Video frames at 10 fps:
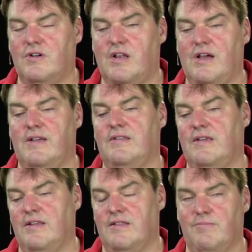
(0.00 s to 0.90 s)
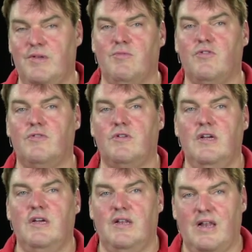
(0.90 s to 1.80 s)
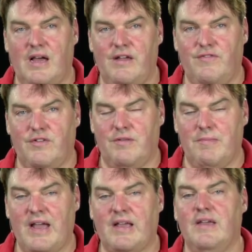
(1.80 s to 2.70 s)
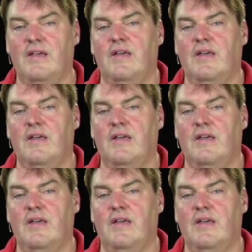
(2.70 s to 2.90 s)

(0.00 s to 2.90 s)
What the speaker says: client and mimoLive on the Mac.